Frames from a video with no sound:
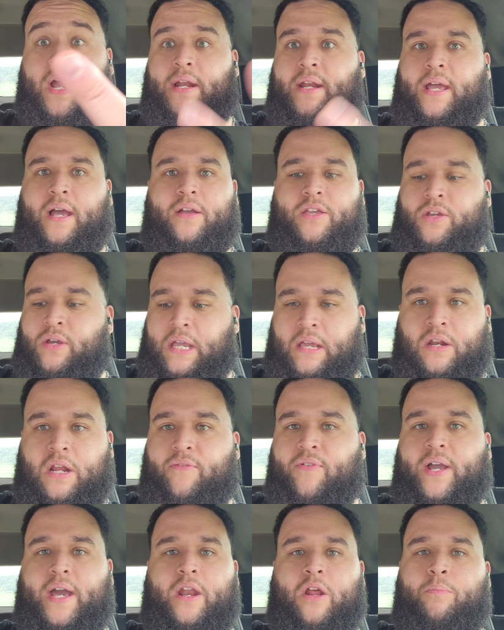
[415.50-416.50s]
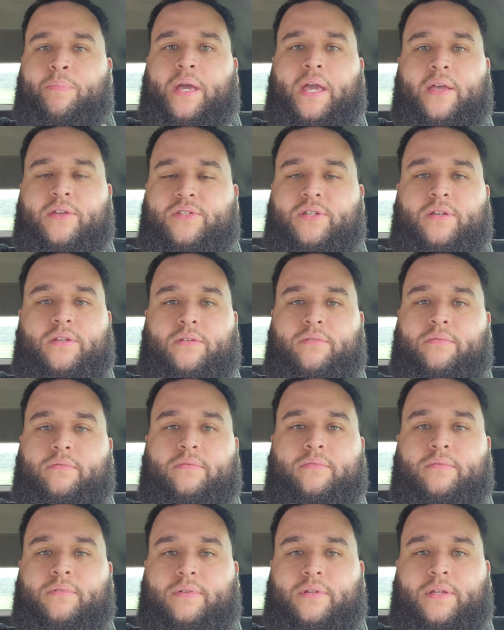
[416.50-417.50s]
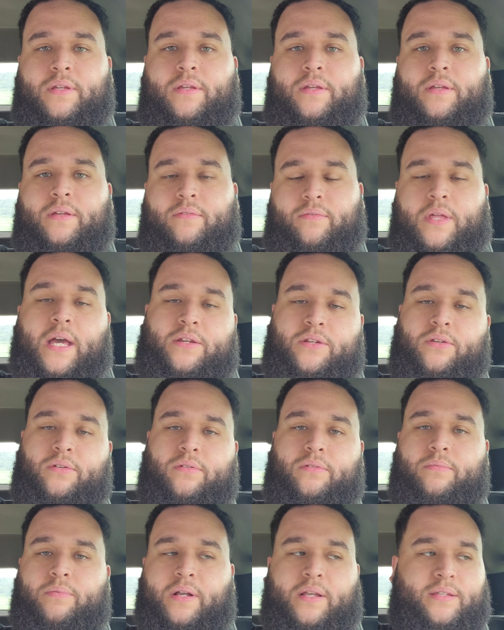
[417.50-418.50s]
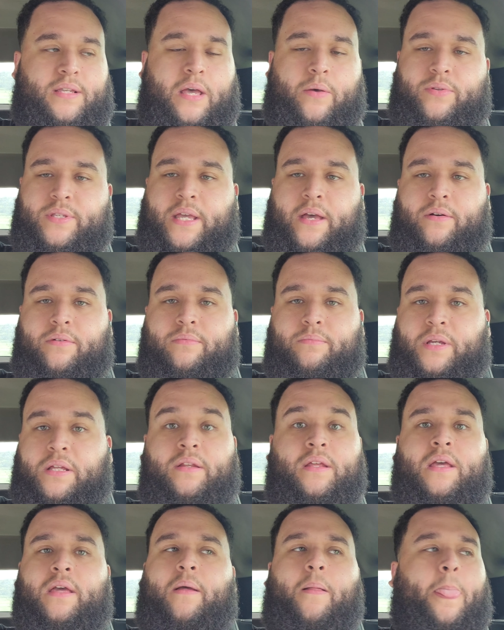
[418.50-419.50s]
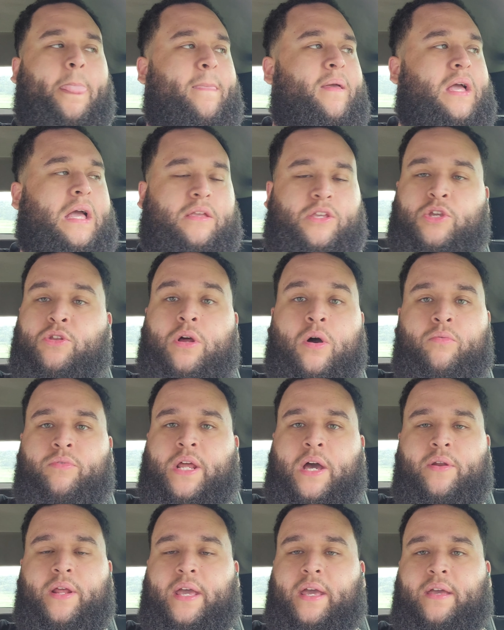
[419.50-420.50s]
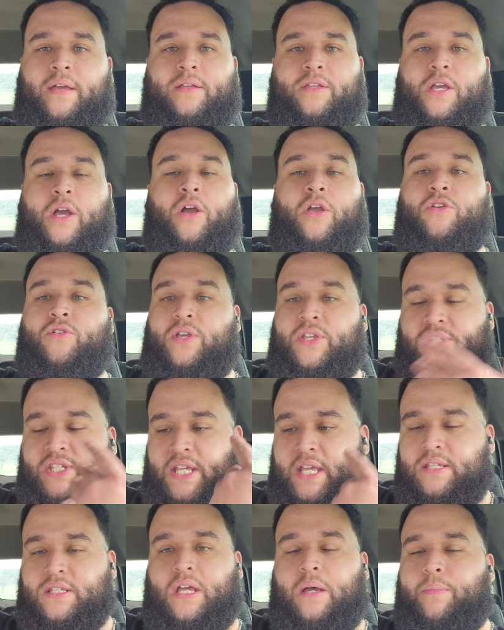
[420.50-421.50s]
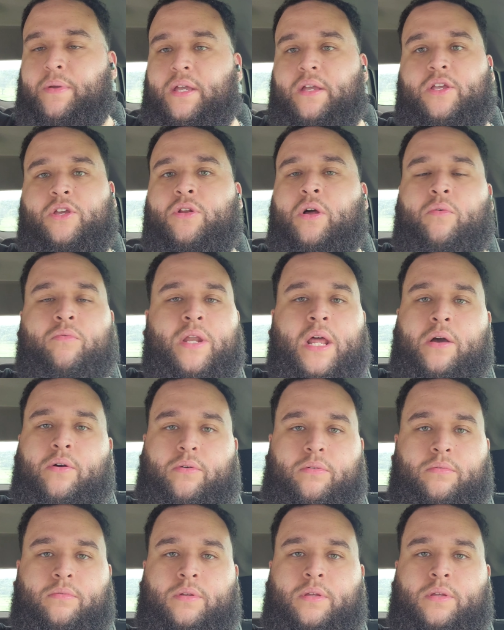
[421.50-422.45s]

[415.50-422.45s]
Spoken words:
now, you don't even know if I got on pants, do you? I do because I was out. But you don't know that. All you can see is up. You don't know.